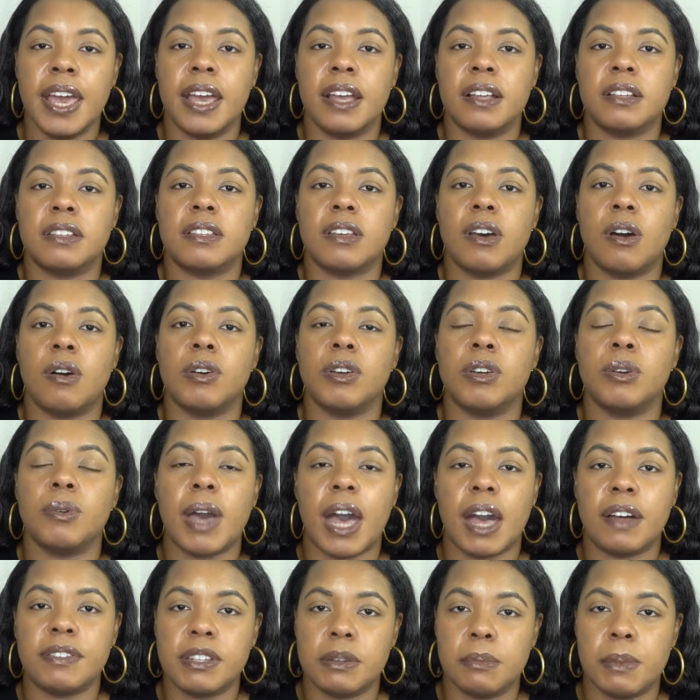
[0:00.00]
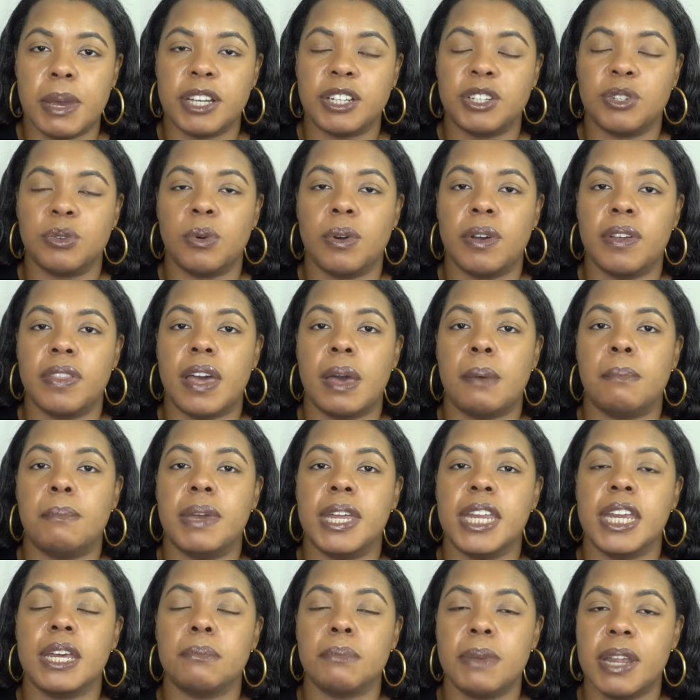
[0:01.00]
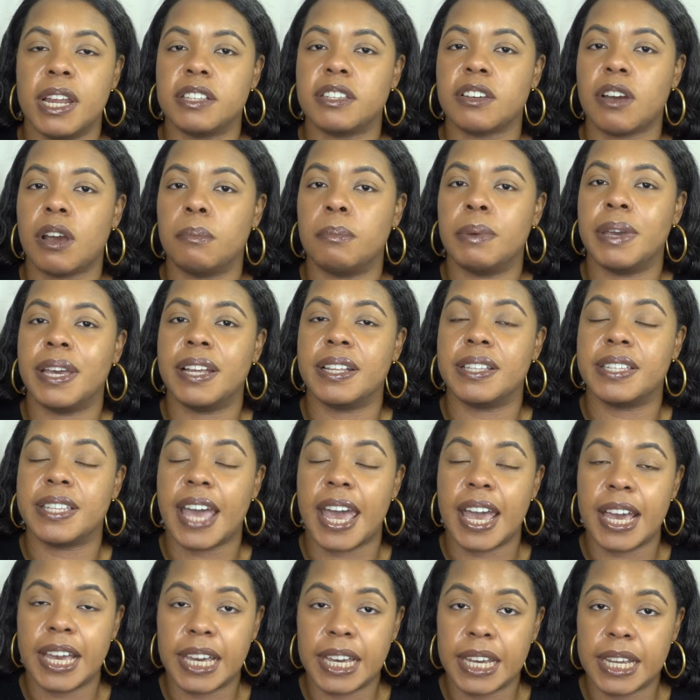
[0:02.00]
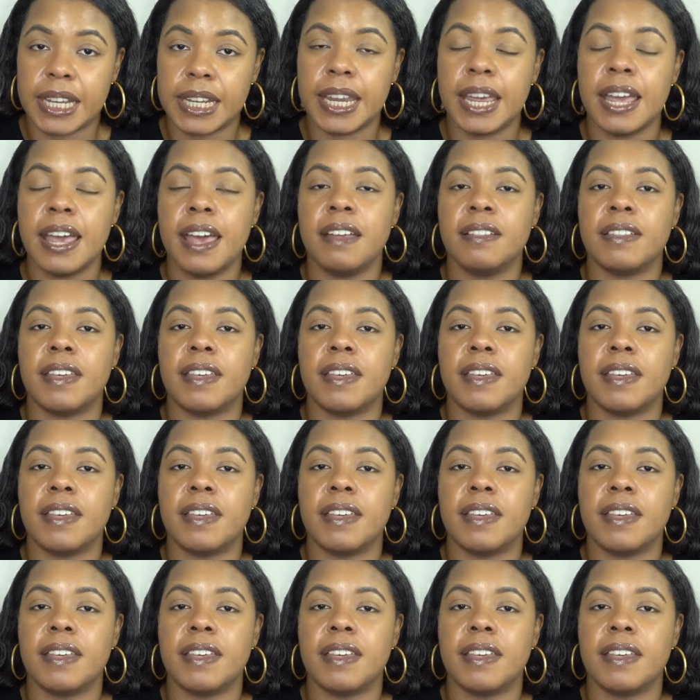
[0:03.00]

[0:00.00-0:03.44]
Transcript: And so you have to make sure that meeting minutes are being taken,